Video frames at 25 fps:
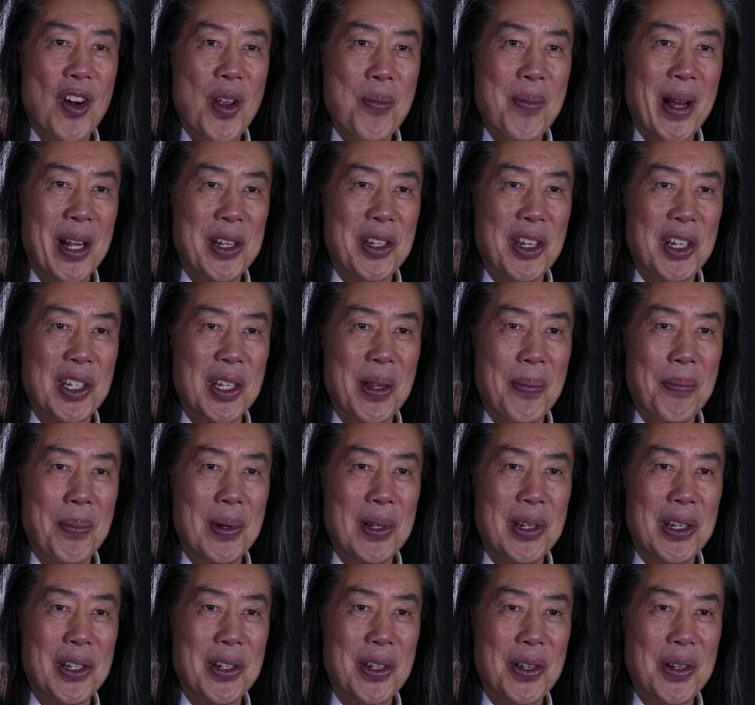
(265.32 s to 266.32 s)
very much as a
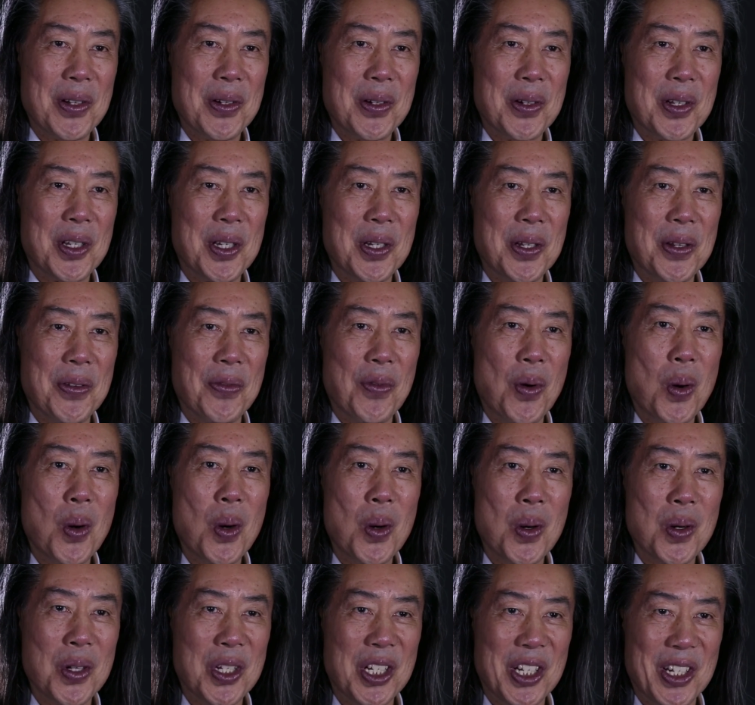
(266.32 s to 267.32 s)
political sort of
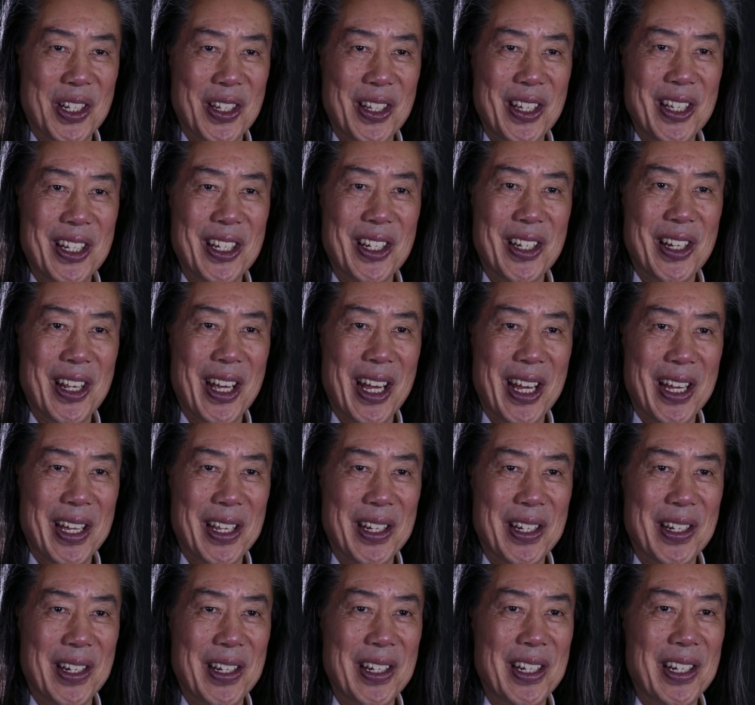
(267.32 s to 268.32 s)
horse these
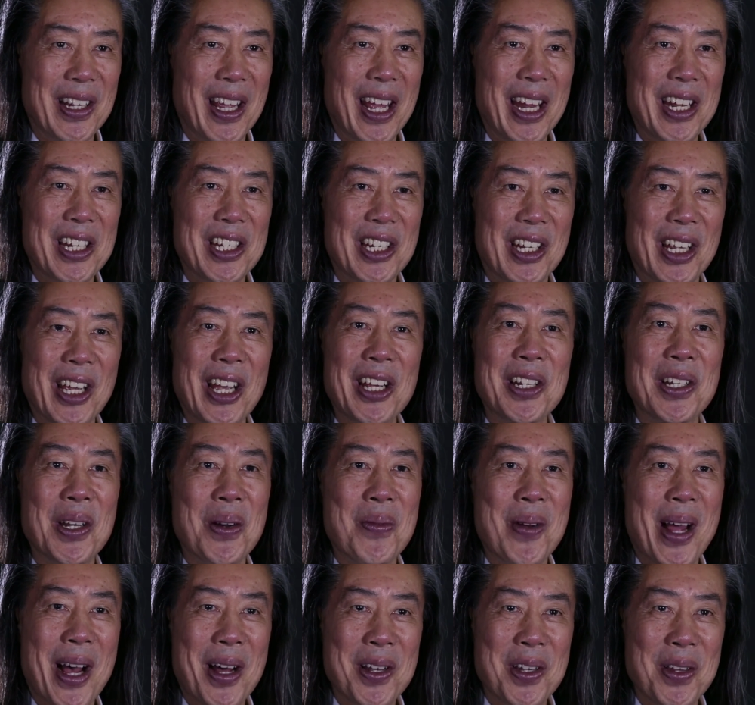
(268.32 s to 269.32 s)
days. It gets kicked
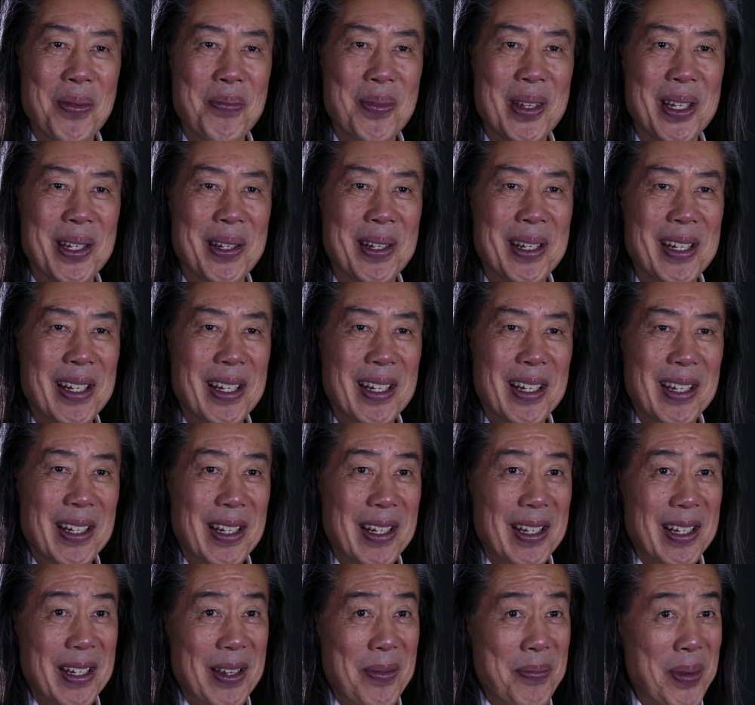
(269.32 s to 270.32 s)
around a
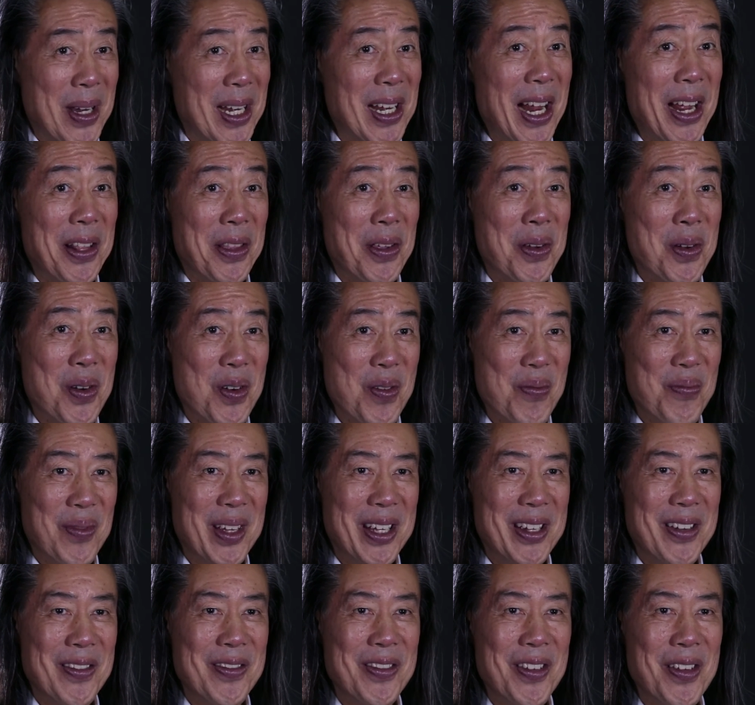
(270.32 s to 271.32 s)
bit like the
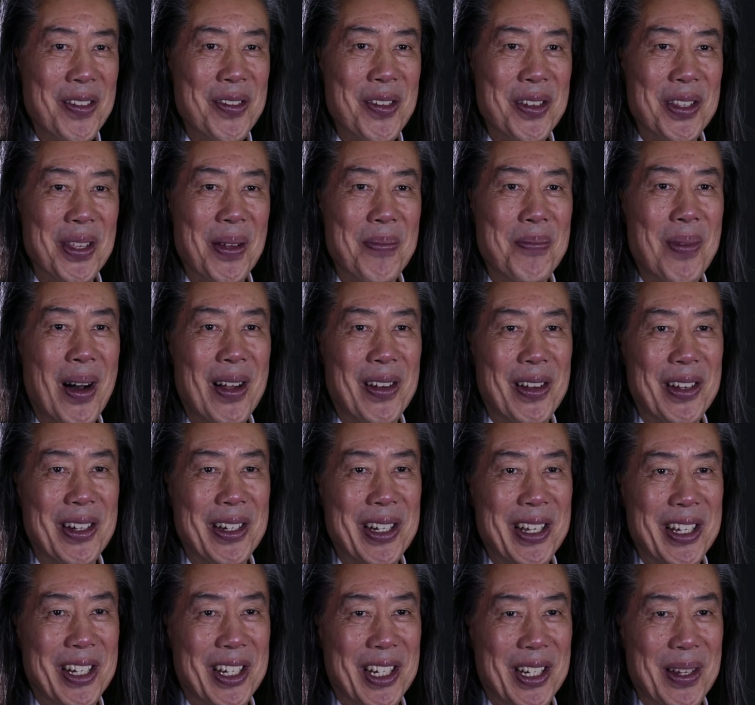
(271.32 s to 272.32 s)
European Union. The
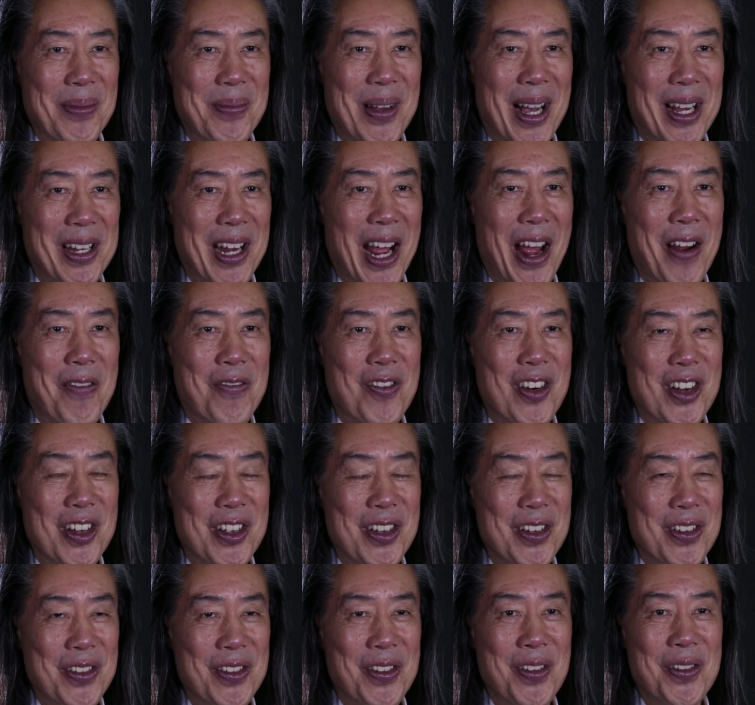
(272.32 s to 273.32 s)
politics about
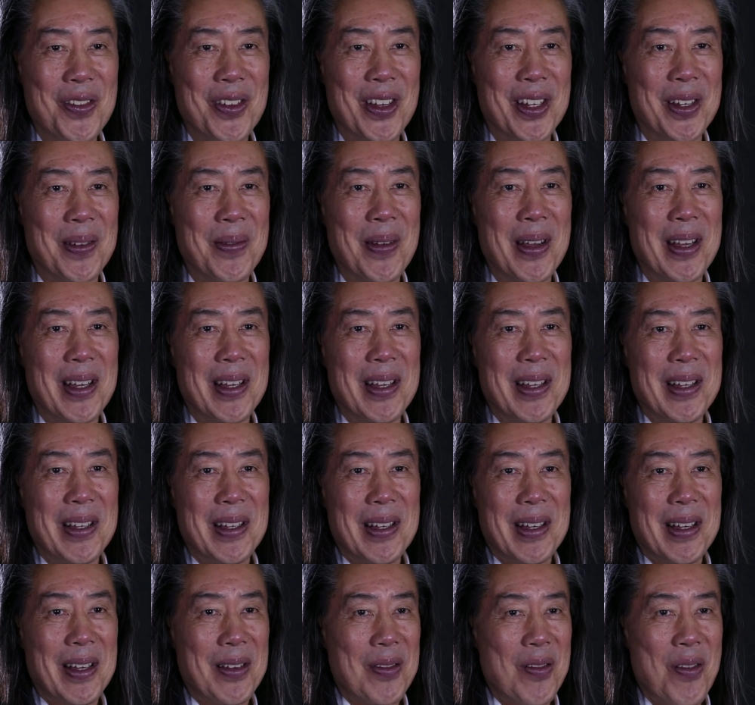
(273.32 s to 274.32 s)
African Union
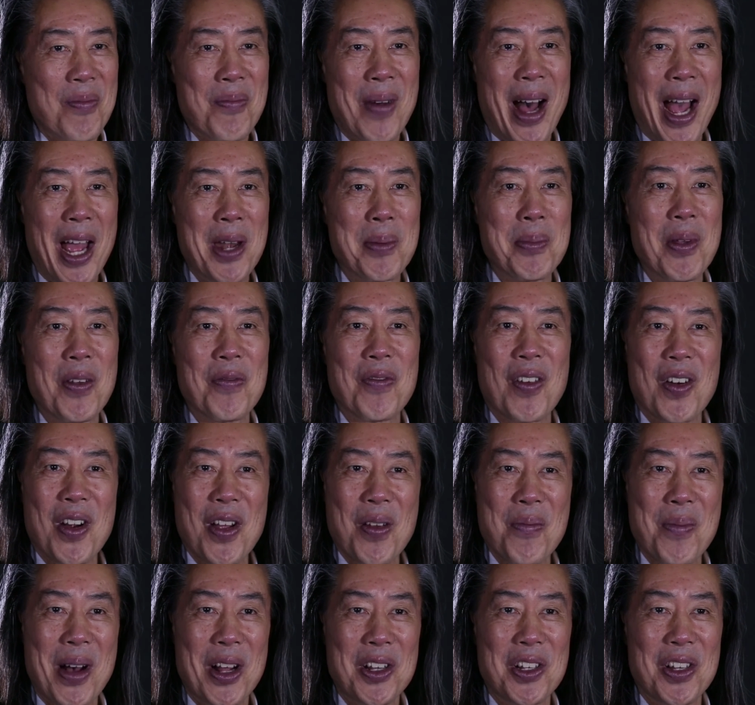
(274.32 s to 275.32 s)
remind me
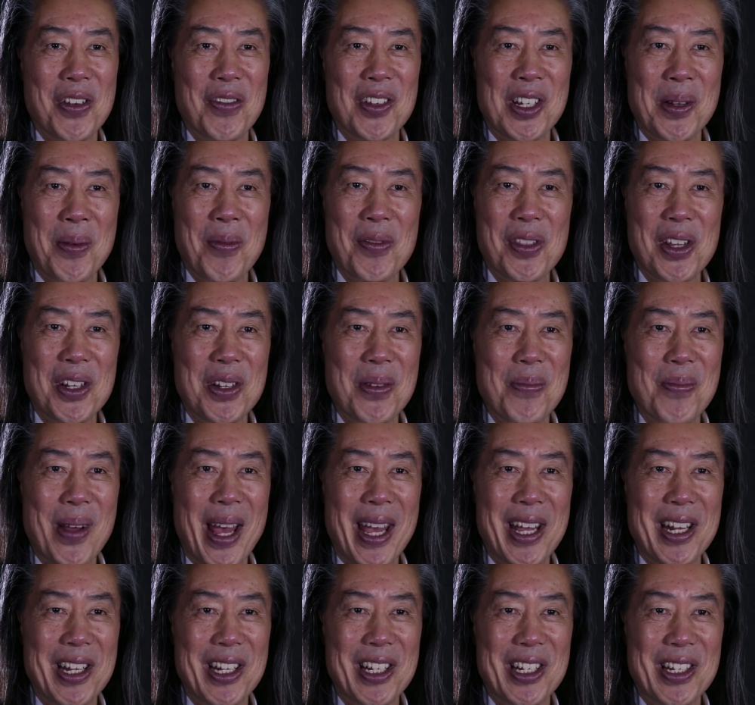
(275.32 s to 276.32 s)
very much of some of the
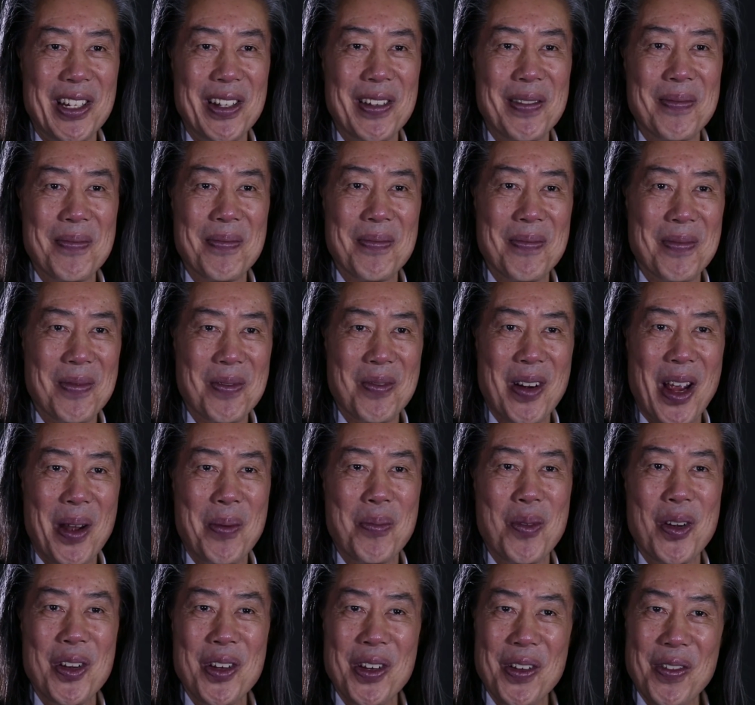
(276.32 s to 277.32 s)
debates in Great
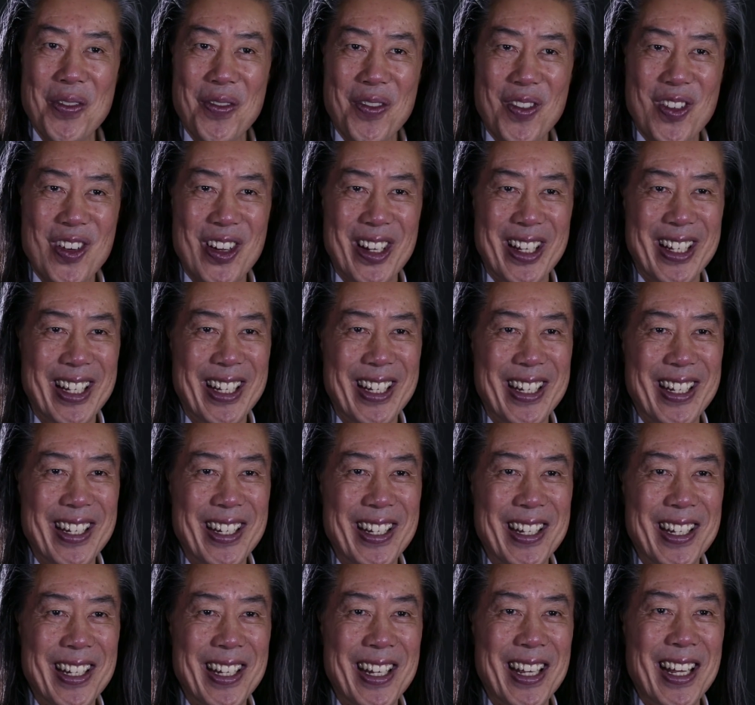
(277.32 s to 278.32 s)
Britain, for
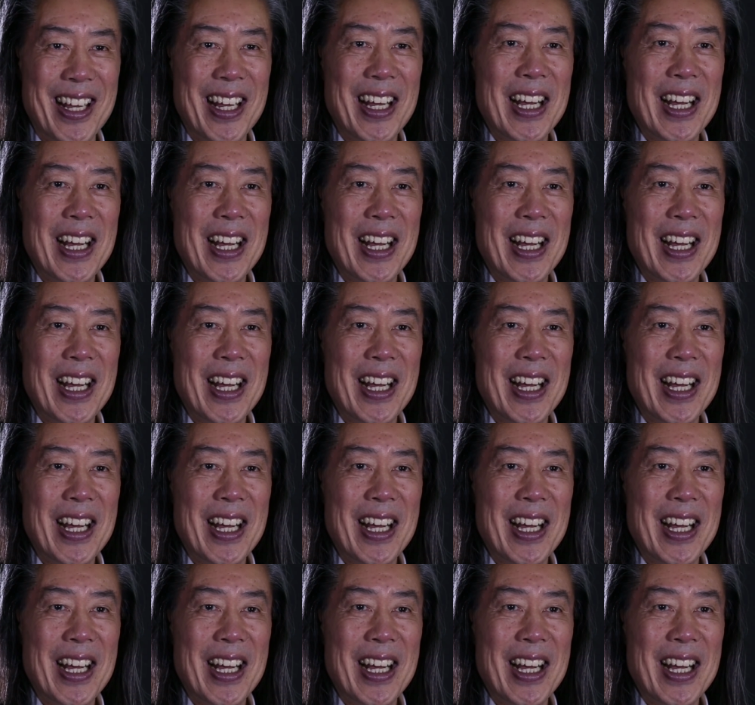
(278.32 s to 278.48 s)
instance.